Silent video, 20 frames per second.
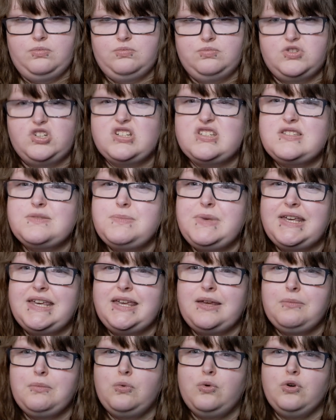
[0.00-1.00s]
just
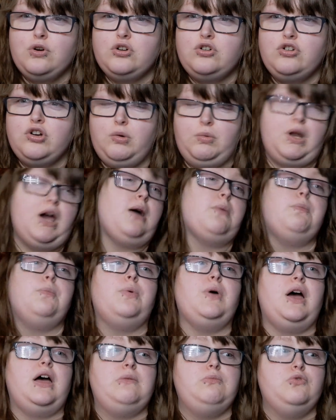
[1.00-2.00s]
make it more grown up
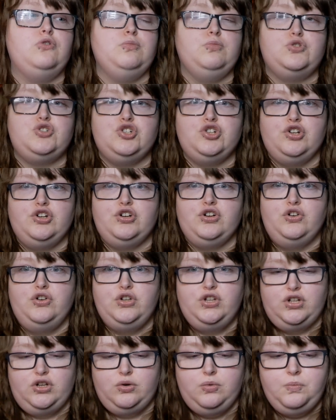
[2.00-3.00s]
and more mature,
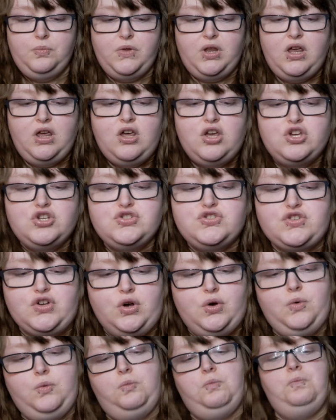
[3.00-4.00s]
you know?
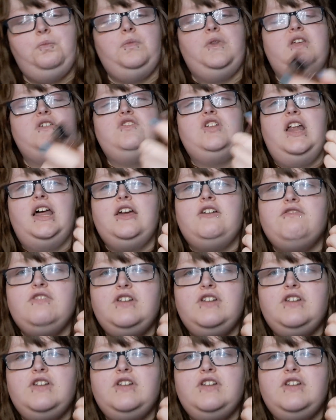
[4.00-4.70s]
So if you like